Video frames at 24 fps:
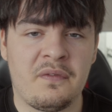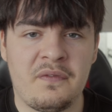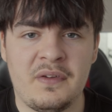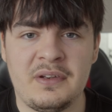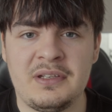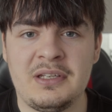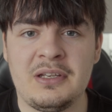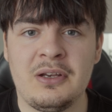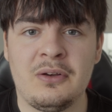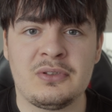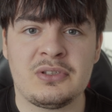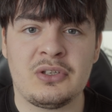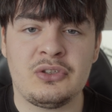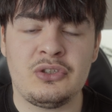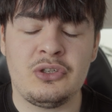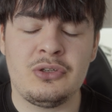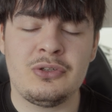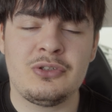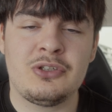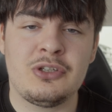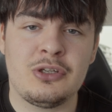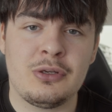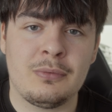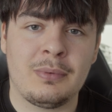videos on
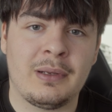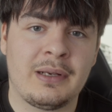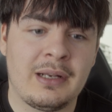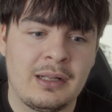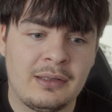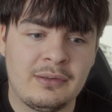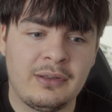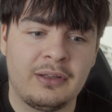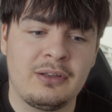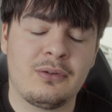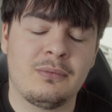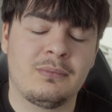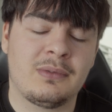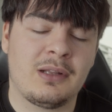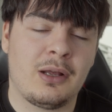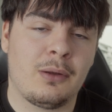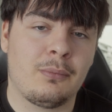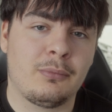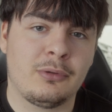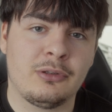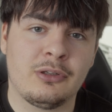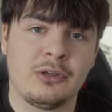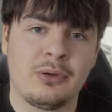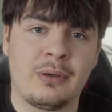YouTube, and I'll link them
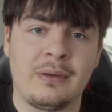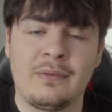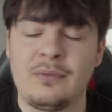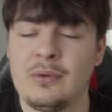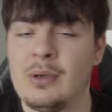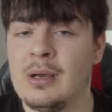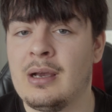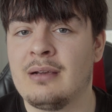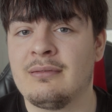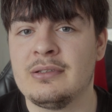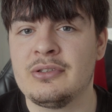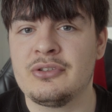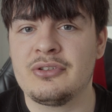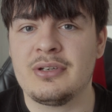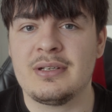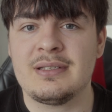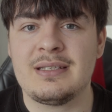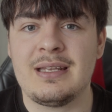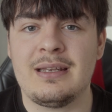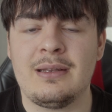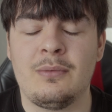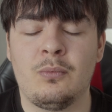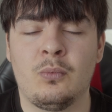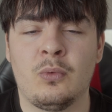down below if you are
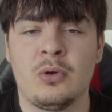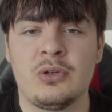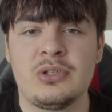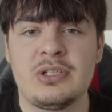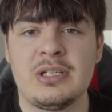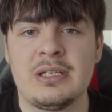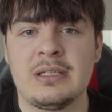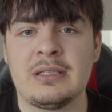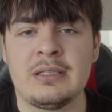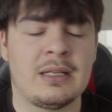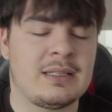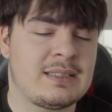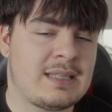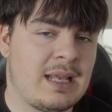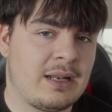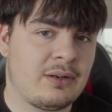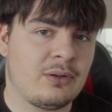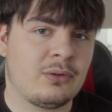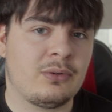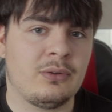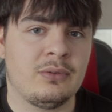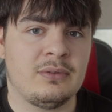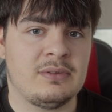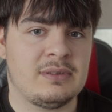interested in watching the
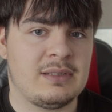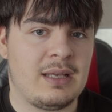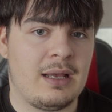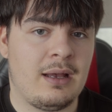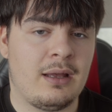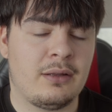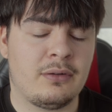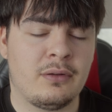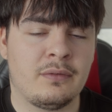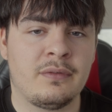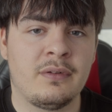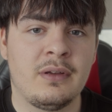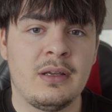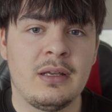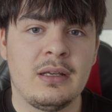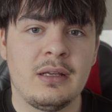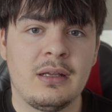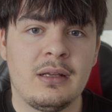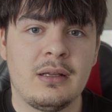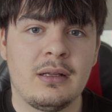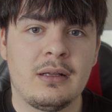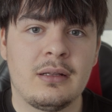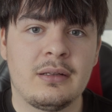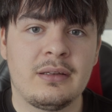technical side of
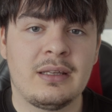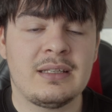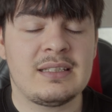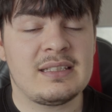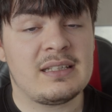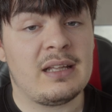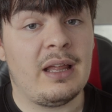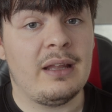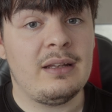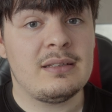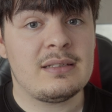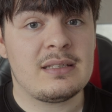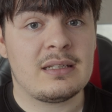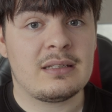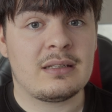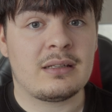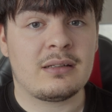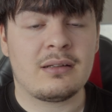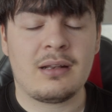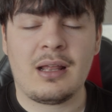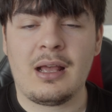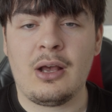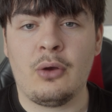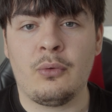this lens
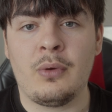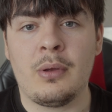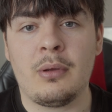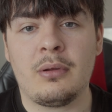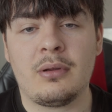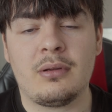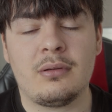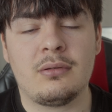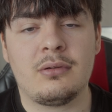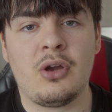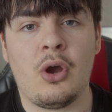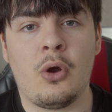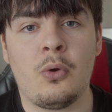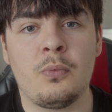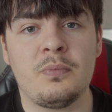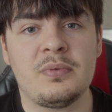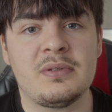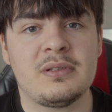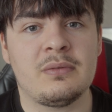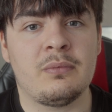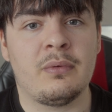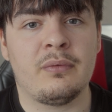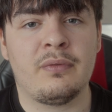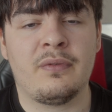and how it
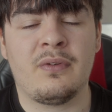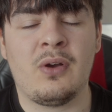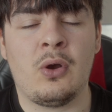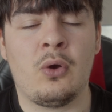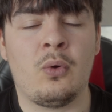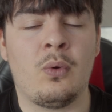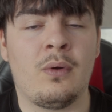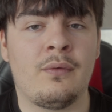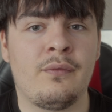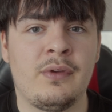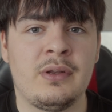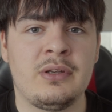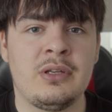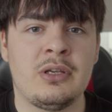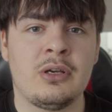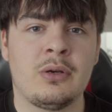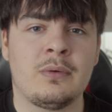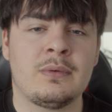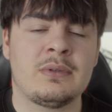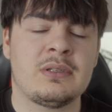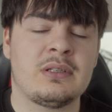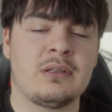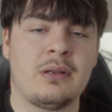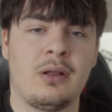copes with photo and
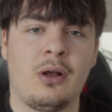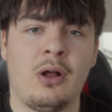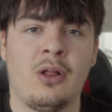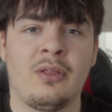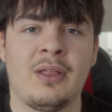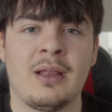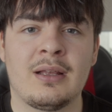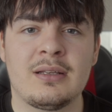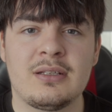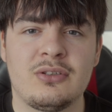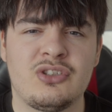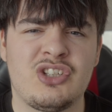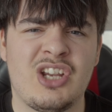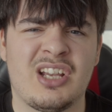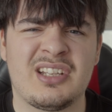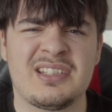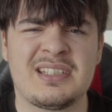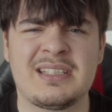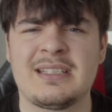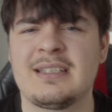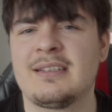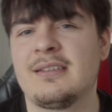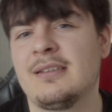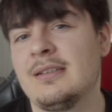video and all that
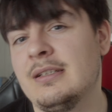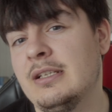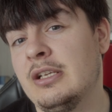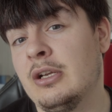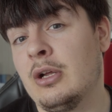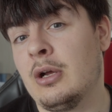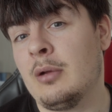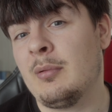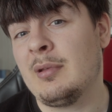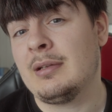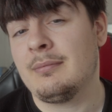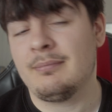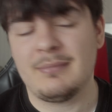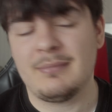jazz, you know what I mean?